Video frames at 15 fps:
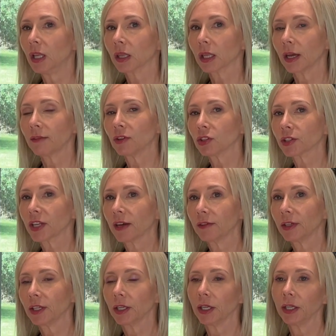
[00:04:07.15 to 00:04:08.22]
levels of
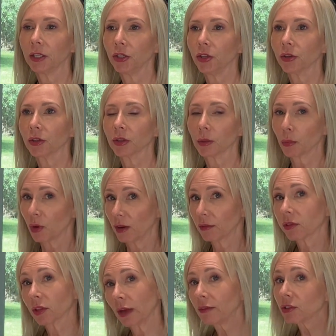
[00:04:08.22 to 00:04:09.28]
it and the
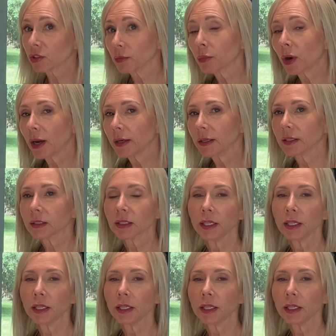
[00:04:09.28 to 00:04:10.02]
levels of brightness,